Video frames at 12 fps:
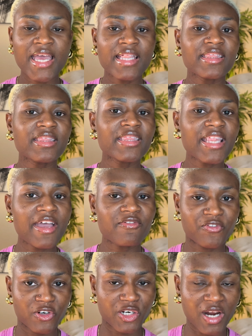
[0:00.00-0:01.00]

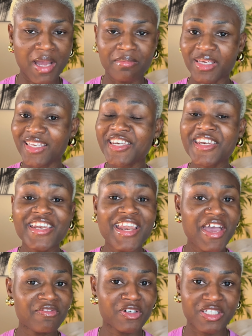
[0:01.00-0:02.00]
Never, I mean
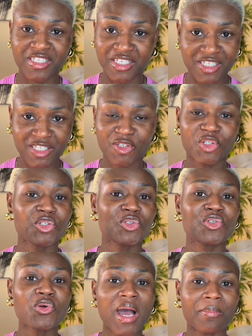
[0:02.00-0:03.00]
never, sis, should
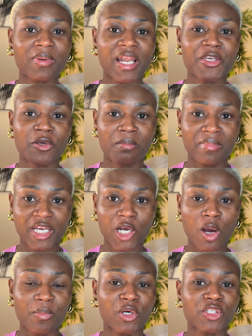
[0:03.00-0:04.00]
you apply your
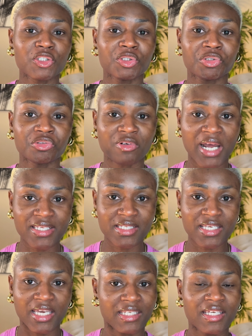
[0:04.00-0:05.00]
makeup on a dry
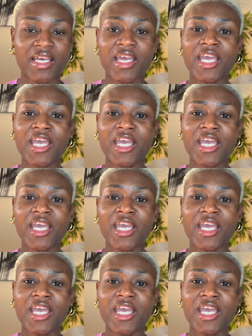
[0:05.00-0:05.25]
skin.